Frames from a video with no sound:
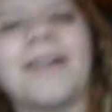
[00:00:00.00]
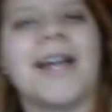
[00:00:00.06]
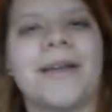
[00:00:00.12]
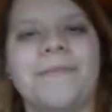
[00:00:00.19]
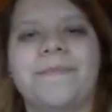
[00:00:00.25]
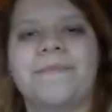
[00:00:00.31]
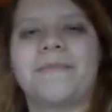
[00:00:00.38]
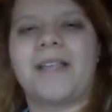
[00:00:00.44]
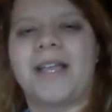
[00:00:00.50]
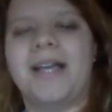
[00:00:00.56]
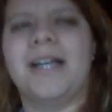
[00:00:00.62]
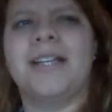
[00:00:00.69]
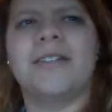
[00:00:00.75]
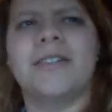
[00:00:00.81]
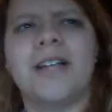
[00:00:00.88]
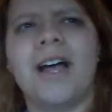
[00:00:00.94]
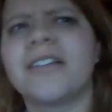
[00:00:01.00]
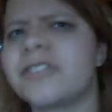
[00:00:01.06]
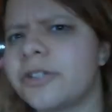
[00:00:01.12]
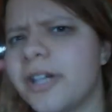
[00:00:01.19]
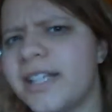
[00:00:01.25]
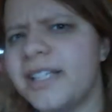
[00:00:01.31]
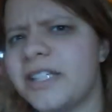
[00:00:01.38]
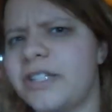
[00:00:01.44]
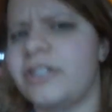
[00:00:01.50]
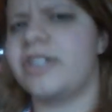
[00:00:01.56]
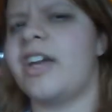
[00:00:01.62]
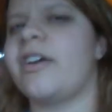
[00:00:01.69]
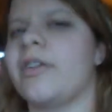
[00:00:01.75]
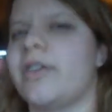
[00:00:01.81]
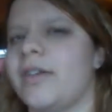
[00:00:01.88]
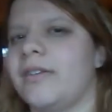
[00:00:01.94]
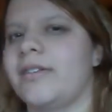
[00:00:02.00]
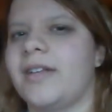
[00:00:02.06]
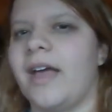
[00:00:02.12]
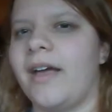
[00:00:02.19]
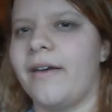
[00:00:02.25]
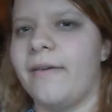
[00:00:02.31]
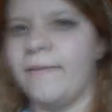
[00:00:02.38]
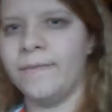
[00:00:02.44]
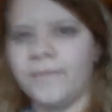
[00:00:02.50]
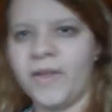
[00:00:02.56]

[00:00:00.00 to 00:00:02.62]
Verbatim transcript: Alright, uh, I'll try to show you the